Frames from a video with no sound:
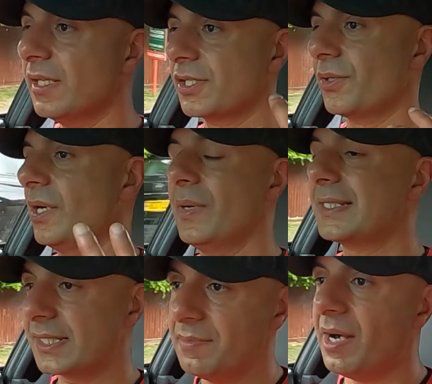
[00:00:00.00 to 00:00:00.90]
So I
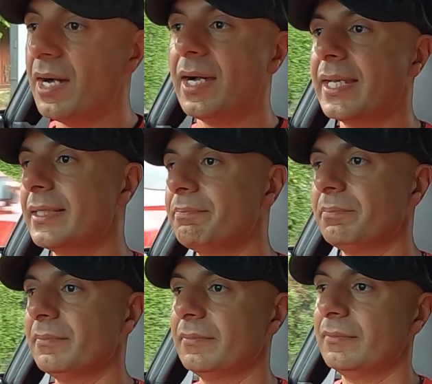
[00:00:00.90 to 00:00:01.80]
went to see my
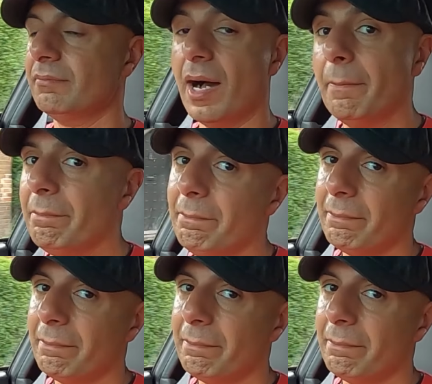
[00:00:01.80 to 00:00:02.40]
mum,